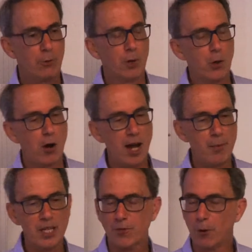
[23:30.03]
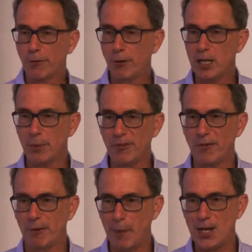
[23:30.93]
requirements for freedom of
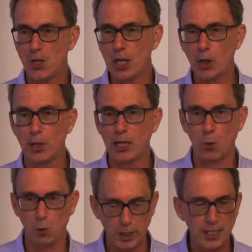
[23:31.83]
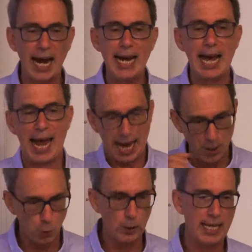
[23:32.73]
information, including all the data
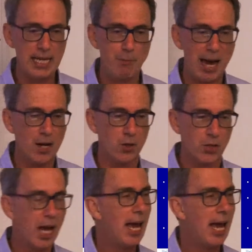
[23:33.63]
and all the emails